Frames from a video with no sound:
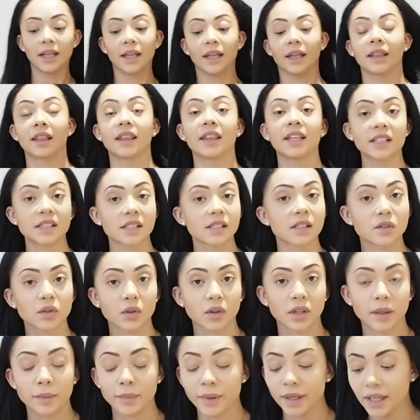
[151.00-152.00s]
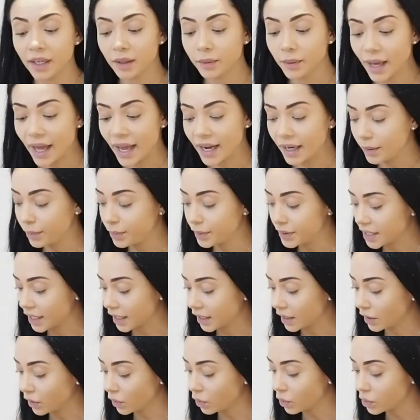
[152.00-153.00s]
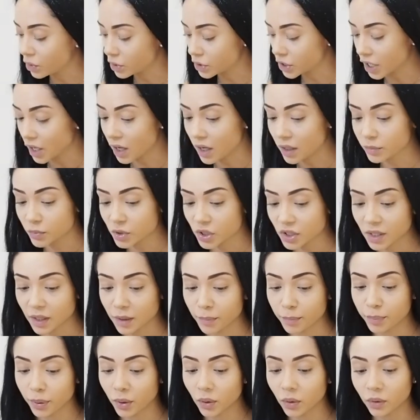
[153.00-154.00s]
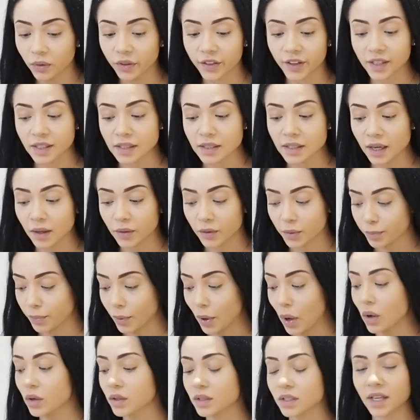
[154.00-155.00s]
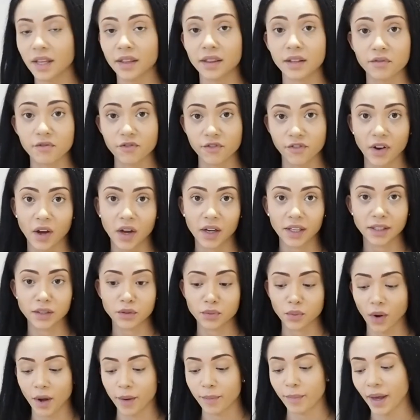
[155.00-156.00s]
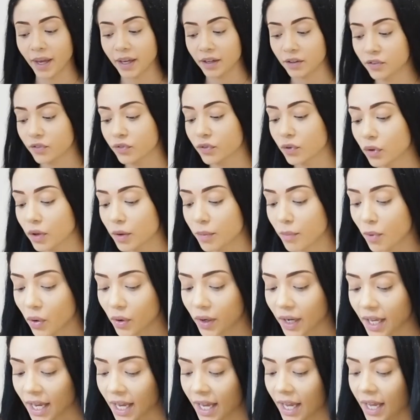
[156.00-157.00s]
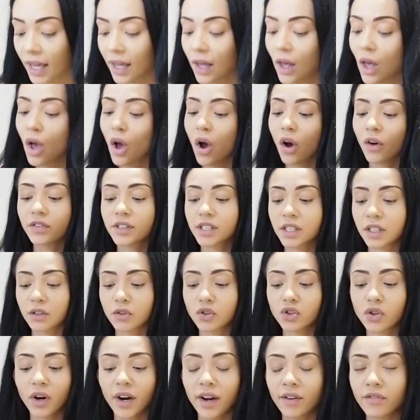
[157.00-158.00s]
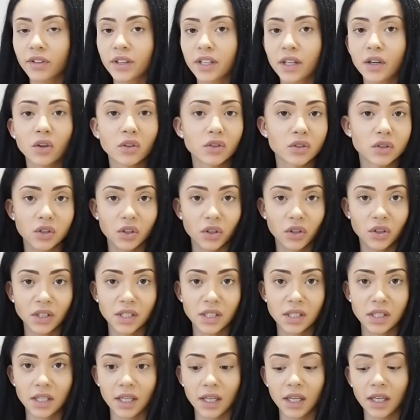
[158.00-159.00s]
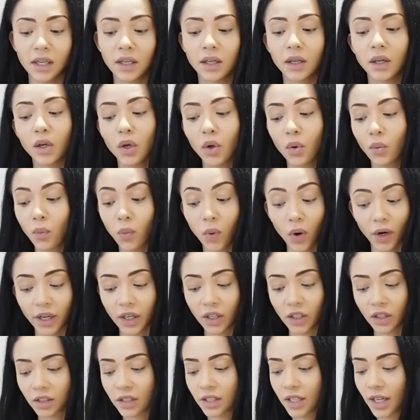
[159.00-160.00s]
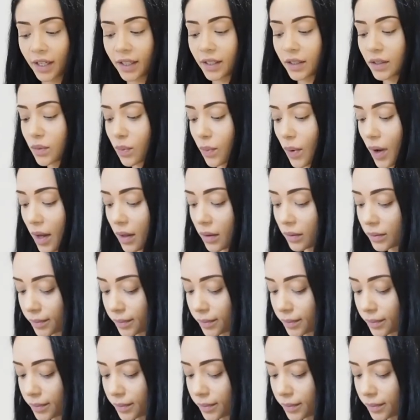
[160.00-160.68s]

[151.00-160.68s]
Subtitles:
This is not going to be in any particular order. I'm just going to pull things out of the box and then find what I paid for them on here. Obviously, I'll try everything on so you can see what it looks like as well.